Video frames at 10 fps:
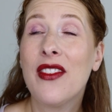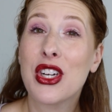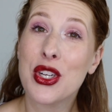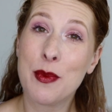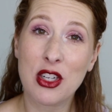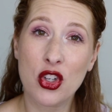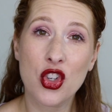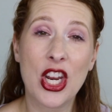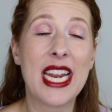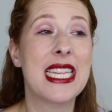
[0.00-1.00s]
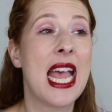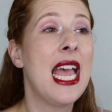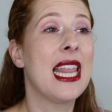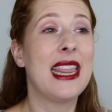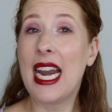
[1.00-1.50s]
her special shades.
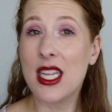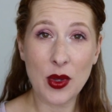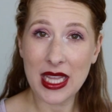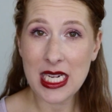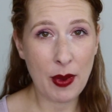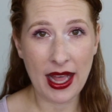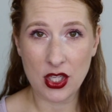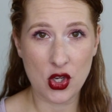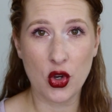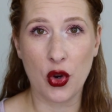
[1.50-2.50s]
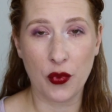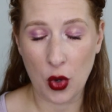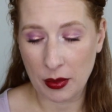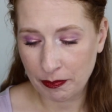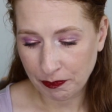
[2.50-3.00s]
That is what these palettes are known
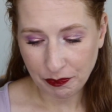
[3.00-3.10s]
for.